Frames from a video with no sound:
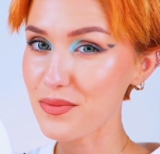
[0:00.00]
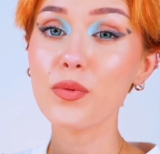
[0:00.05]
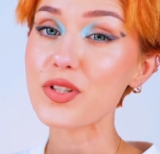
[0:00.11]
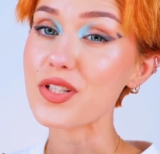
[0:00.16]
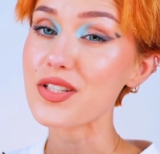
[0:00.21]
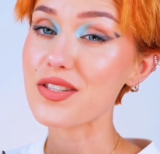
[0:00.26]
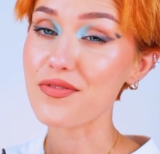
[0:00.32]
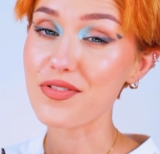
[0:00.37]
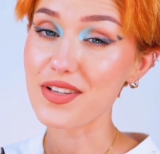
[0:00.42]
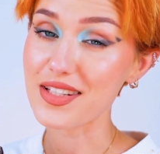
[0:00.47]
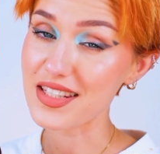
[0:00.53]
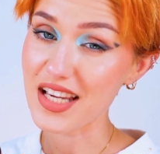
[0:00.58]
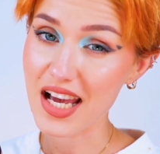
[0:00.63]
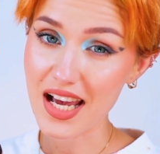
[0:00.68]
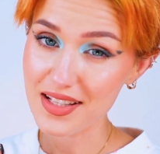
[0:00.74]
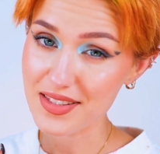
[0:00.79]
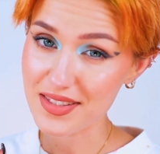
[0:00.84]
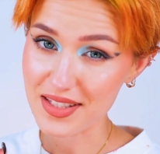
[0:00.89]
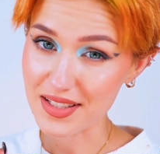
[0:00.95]
which is a
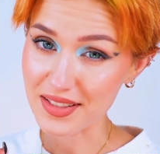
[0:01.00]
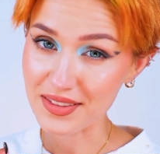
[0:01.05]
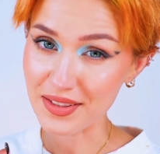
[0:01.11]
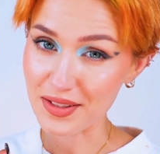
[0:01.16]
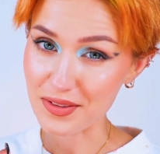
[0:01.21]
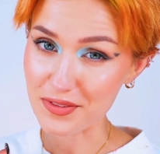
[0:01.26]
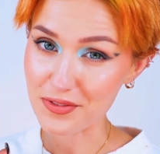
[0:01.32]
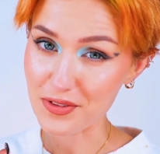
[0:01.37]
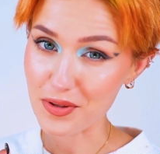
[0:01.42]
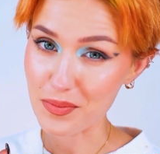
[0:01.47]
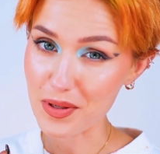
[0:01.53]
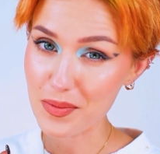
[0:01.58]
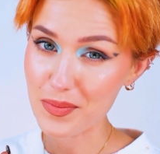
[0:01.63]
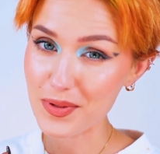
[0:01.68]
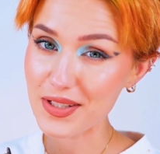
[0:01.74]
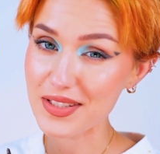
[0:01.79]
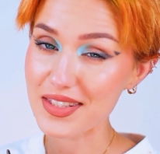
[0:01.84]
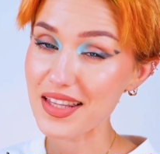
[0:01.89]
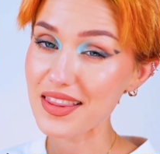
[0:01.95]
fantastic deal for me
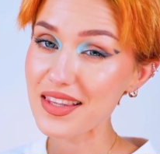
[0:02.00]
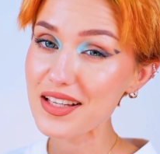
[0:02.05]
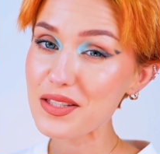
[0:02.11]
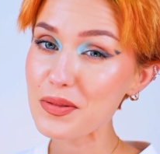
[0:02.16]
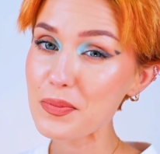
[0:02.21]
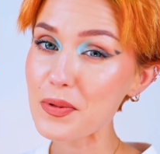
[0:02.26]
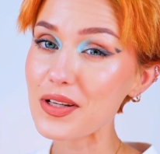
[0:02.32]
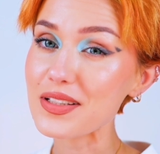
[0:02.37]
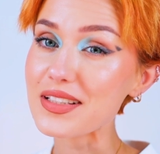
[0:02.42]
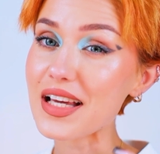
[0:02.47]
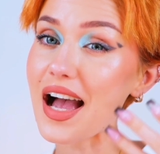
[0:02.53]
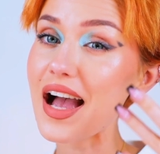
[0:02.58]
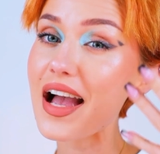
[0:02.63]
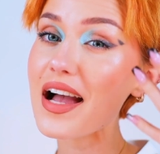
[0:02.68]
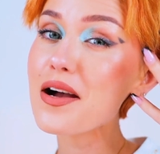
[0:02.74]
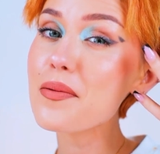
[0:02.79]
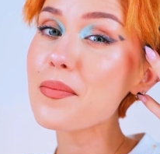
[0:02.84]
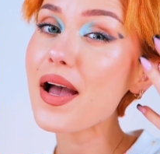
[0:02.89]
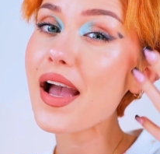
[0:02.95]
because at this point,
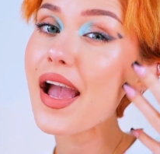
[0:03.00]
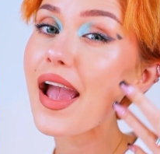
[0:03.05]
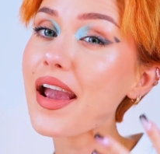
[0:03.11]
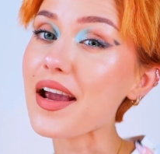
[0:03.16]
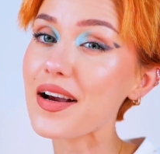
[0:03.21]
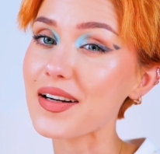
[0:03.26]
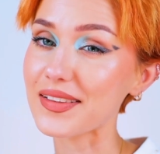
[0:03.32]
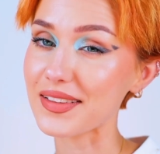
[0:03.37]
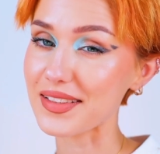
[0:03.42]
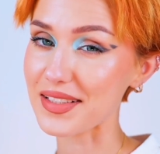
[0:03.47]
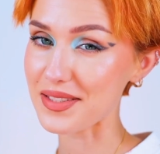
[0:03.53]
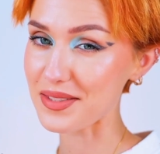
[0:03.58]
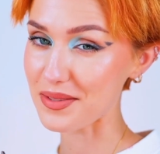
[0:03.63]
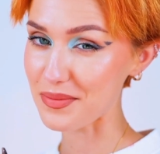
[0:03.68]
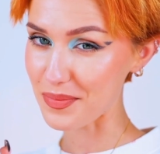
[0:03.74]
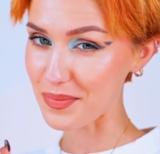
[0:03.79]
I am a hairless